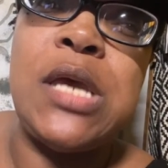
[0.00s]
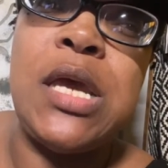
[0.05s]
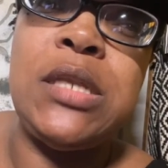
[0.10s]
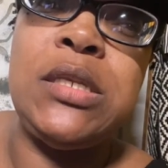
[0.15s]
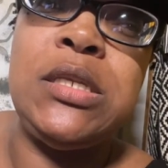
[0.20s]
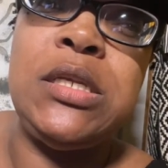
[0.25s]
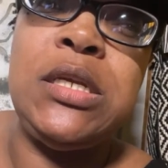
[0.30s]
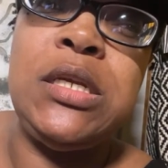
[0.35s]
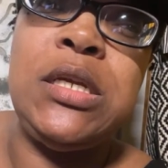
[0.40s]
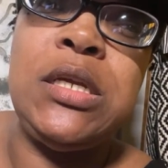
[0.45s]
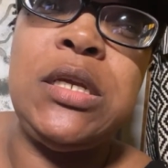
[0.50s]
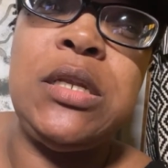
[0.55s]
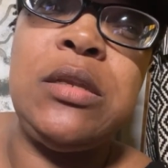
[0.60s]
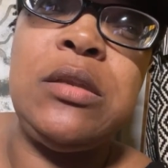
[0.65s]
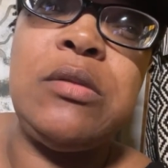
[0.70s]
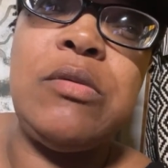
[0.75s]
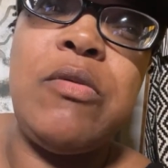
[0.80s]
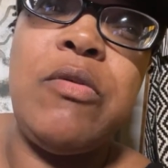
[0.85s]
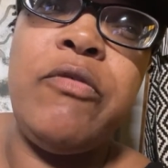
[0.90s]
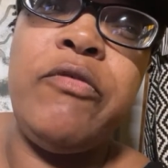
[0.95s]
I did.
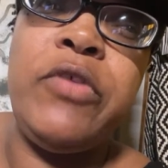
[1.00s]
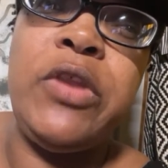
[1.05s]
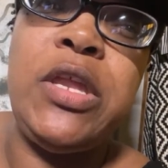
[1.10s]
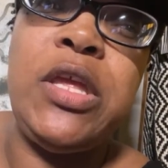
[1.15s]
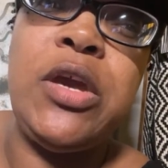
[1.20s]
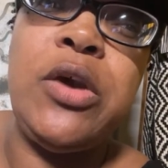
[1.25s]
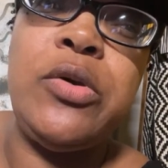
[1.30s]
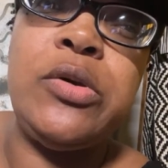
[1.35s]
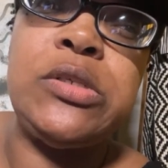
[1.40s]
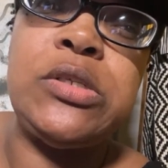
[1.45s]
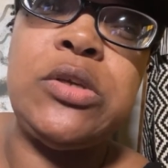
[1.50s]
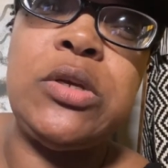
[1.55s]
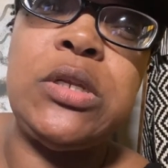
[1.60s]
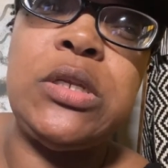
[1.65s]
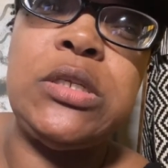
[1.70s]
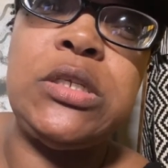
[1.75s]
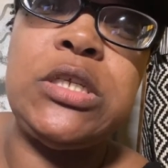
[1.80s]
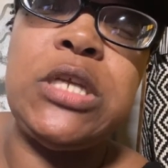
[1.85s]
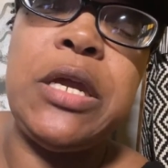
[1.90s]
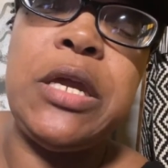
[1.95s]
Video is on
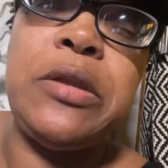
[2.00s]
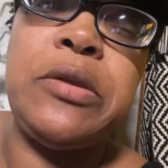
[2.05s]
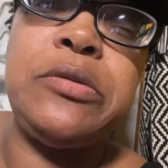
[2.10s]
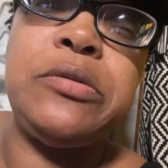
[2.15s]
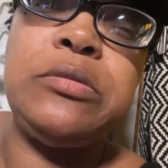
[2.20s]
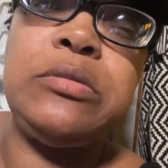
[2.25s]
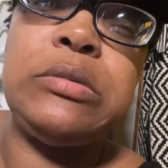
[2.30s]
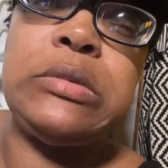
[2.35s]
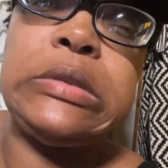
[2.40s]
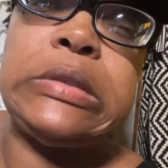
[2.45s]
the channel.